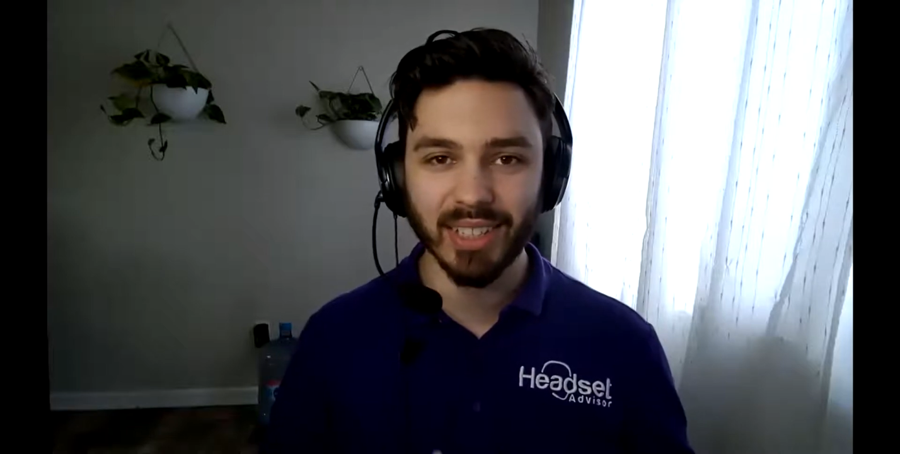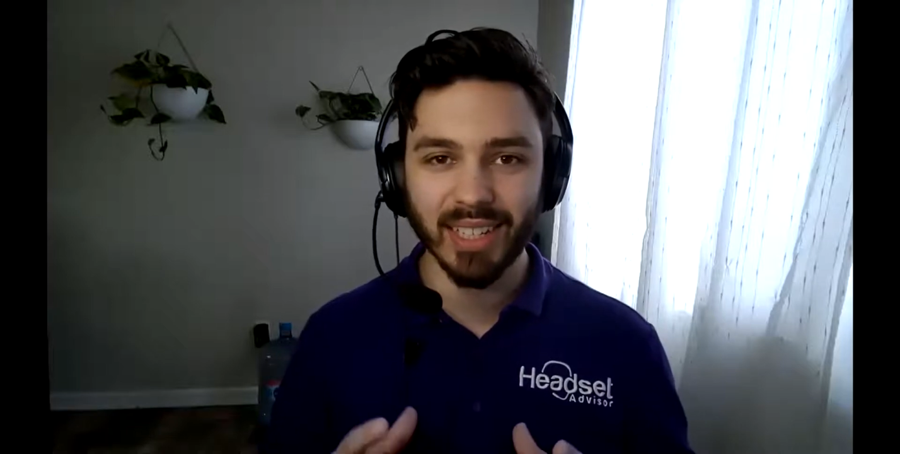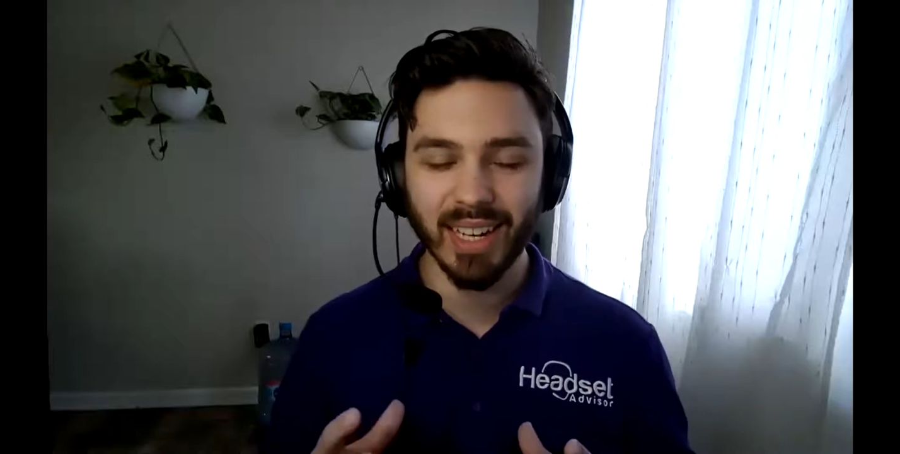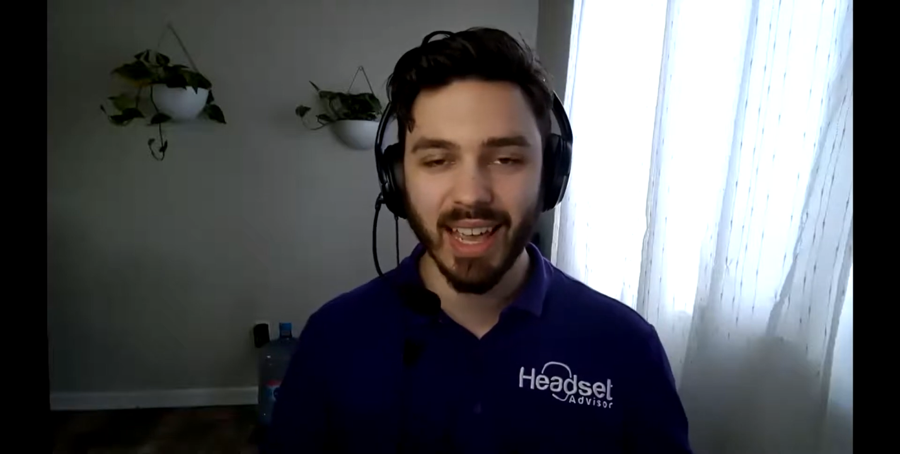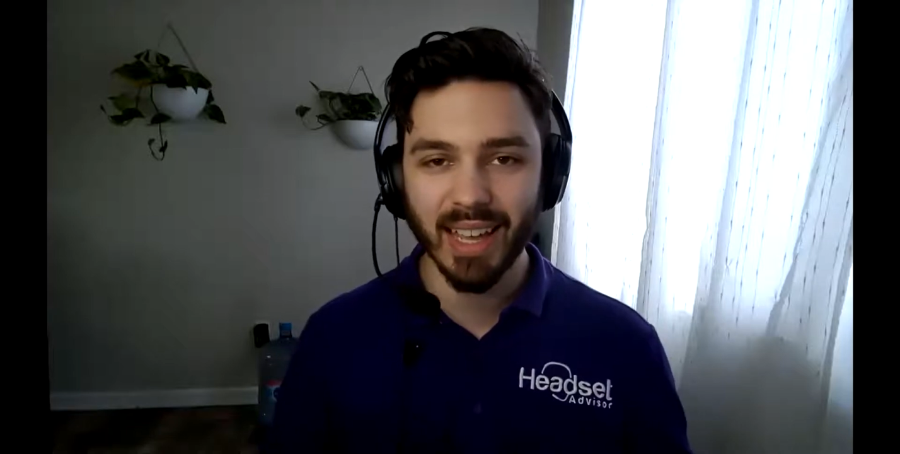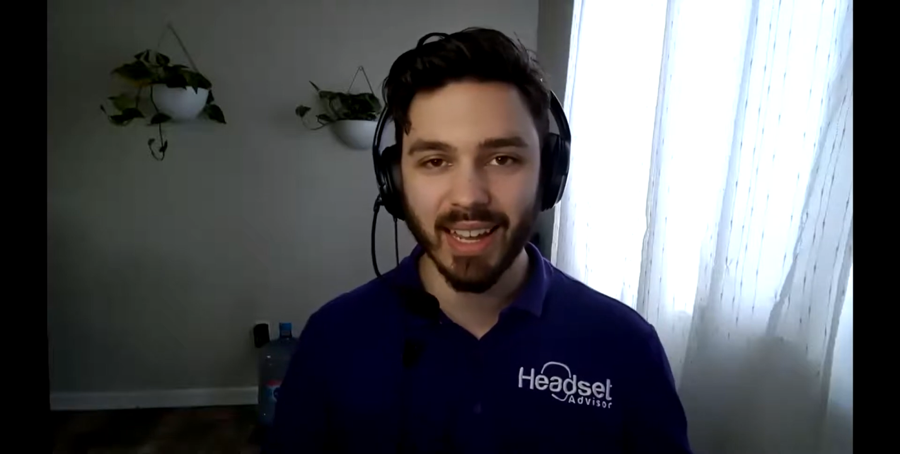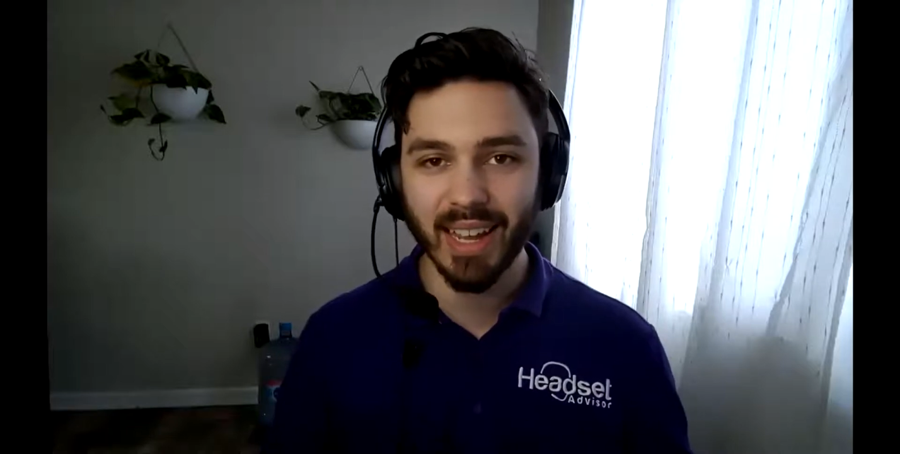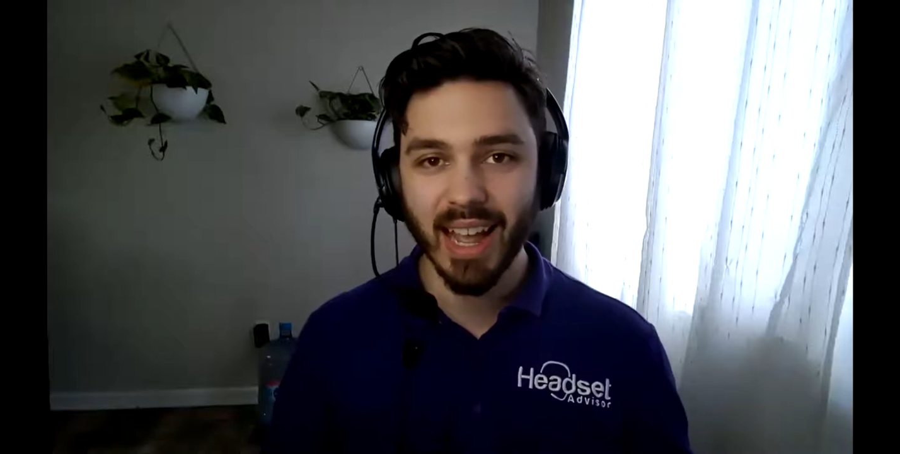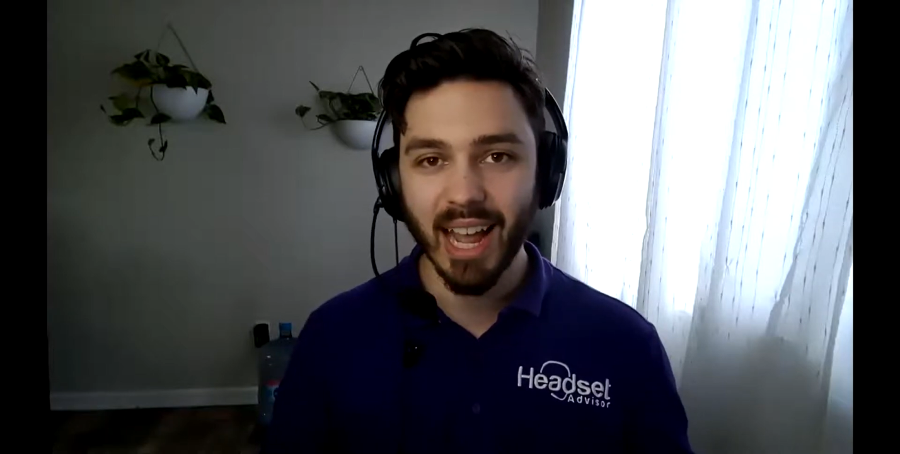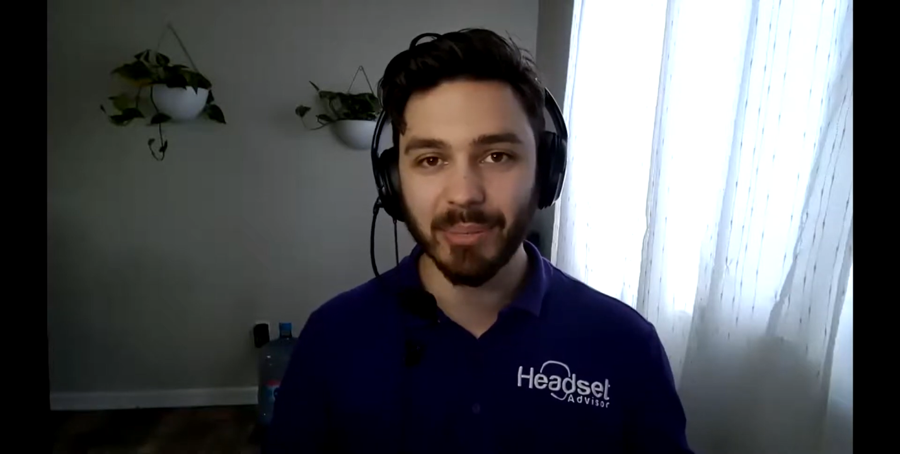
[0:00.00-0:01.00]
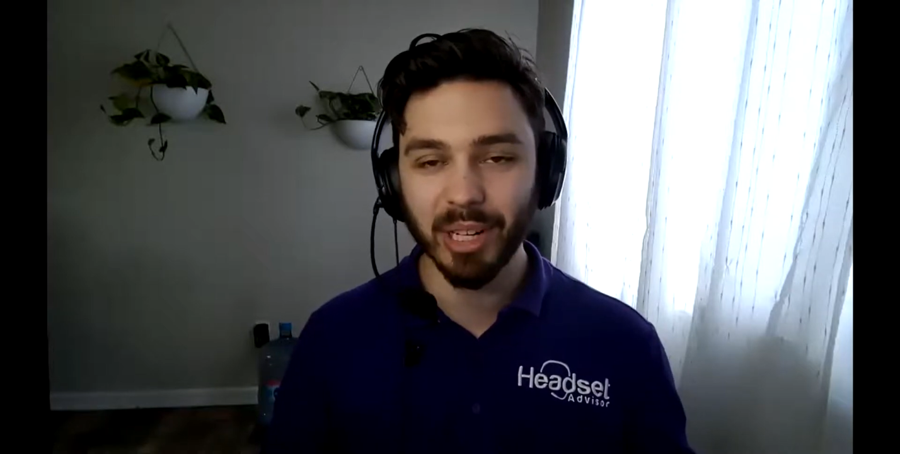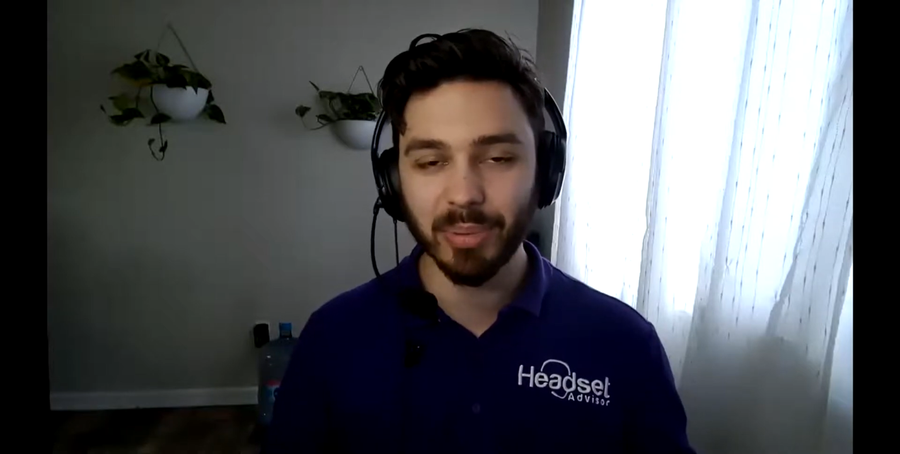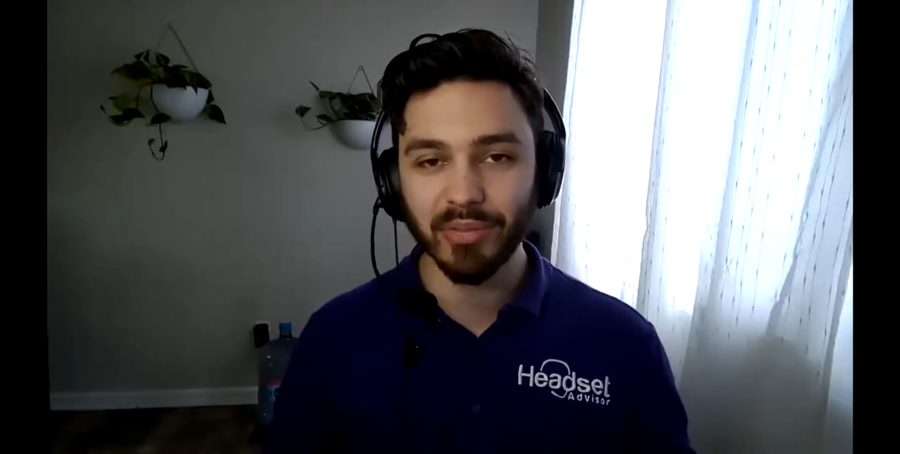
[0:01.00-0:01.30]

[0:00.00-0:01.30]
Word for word: and today I'm going to